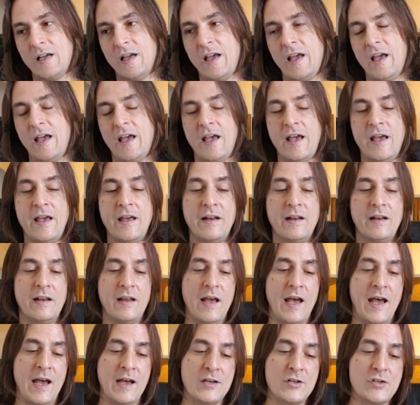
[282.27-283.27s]
and
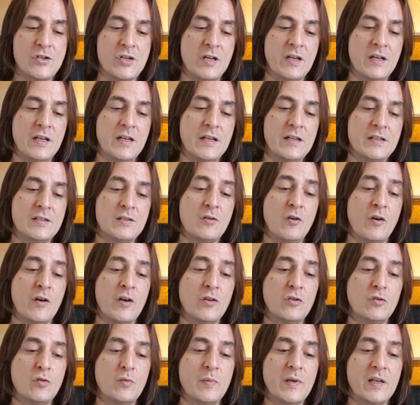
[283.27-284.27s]
actually it's
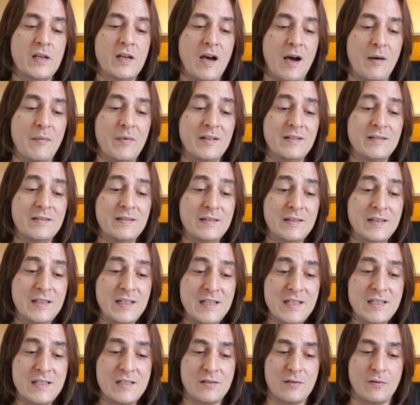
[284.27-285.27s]
going to become a
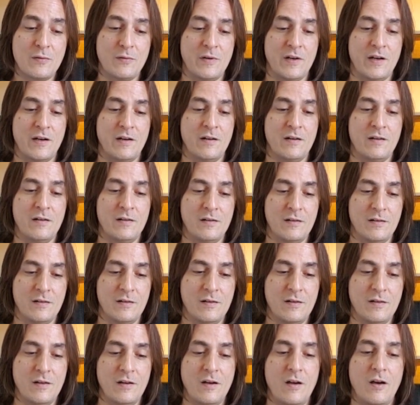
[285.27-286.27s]
T-square
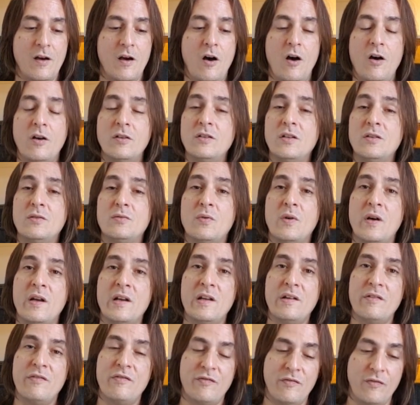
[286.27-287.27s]
on the
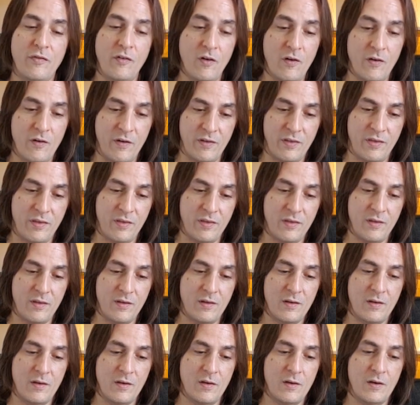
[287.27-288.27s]
twenty-fourth
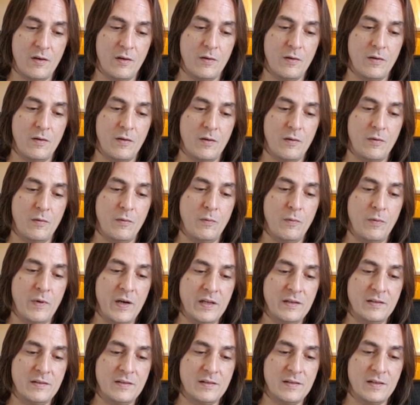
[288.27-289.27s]

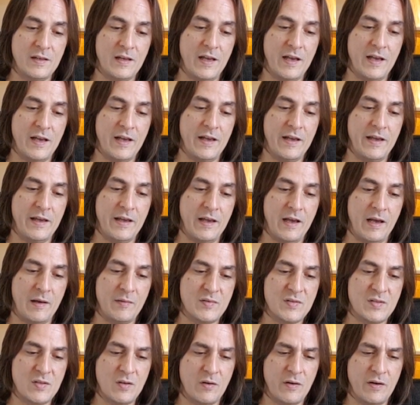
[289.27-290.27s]
with, uh,
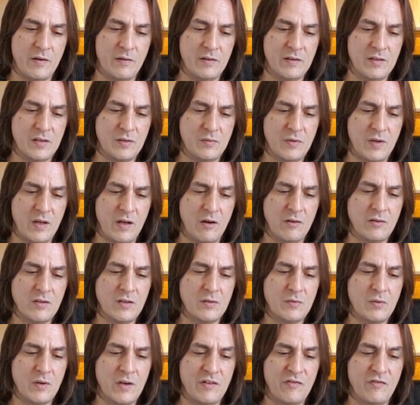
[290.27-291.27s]
I'm sorry, with the on
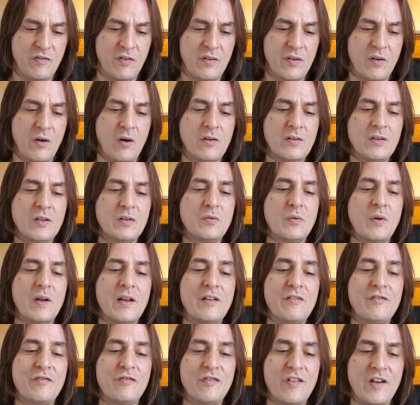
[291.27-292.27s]
the twenty-fourth, on the
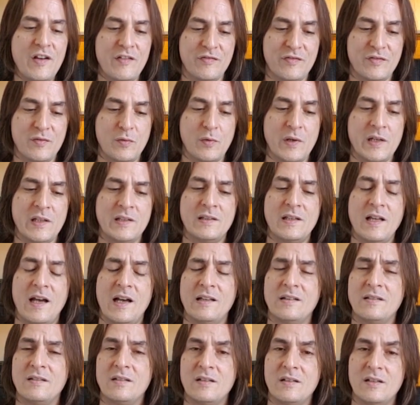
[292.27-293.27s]
twenty-fifth with
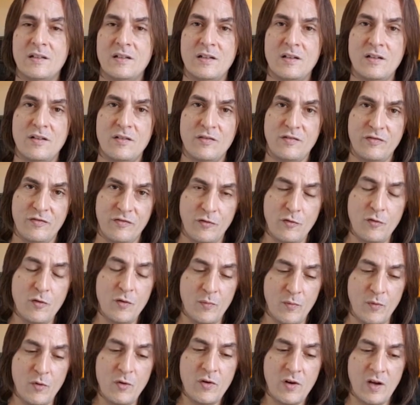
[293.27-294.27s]
that
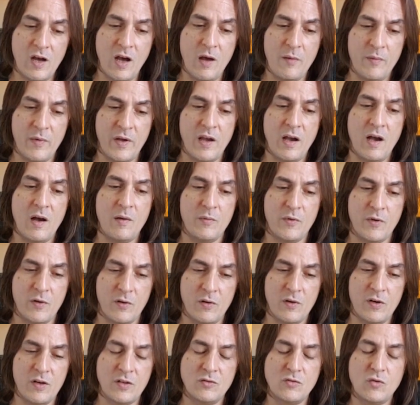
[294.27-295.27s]
full moon coming up. We're
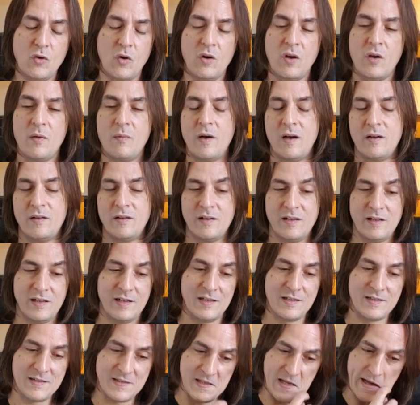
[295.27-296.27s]
going to talk about it
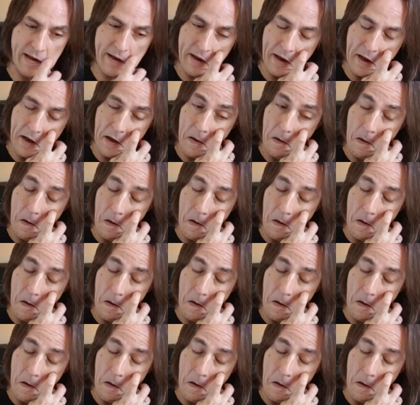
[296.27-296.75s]
in a second.